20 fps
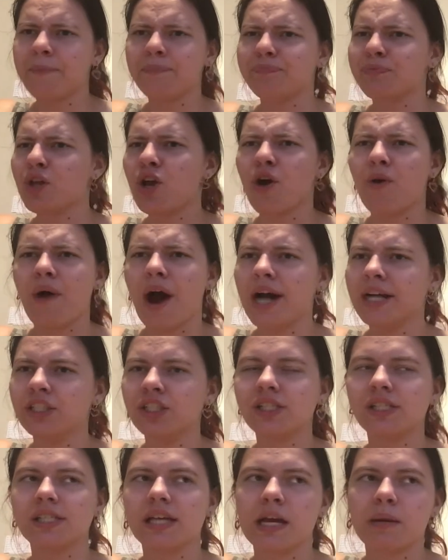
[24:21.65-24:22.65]
no, I
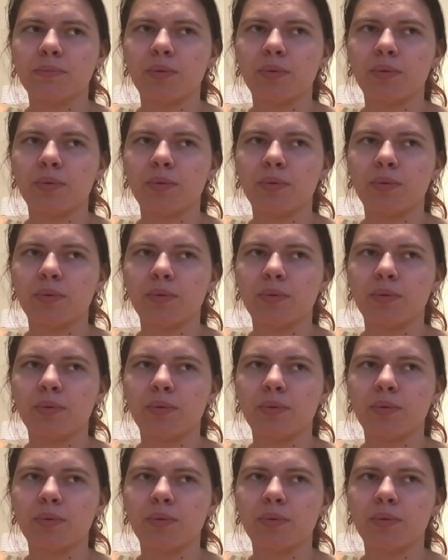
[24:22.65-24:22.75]
just like